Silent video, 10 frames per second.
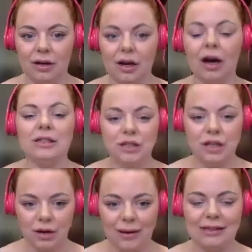I
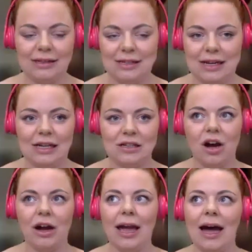do indeed.
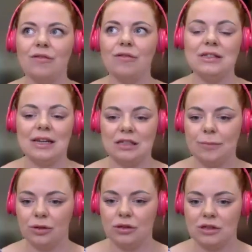I have six
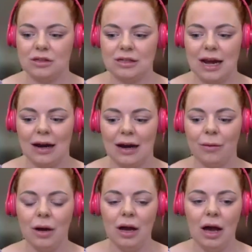sponsors now.
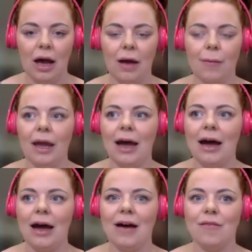I
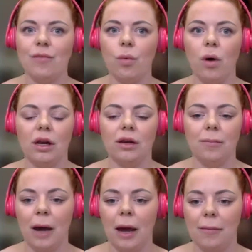have
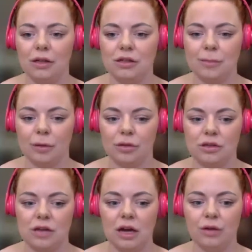one permanent
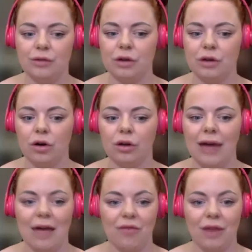sponsor who's on
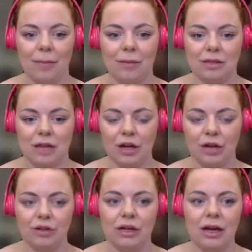every
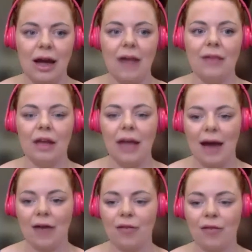episode, and then I
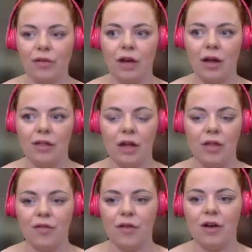have the other
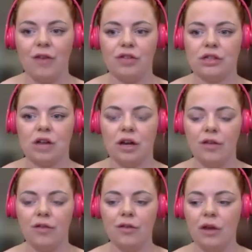five just kind
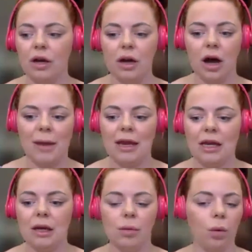of come
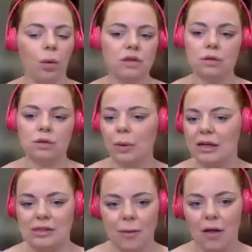in once or
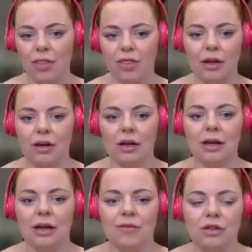twice a month and
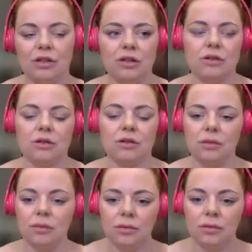advertise on
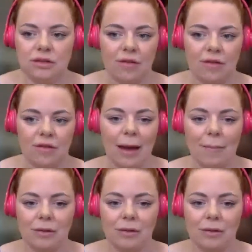several
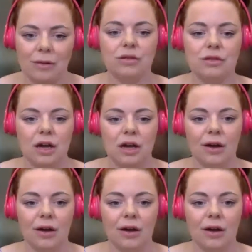episodes. So,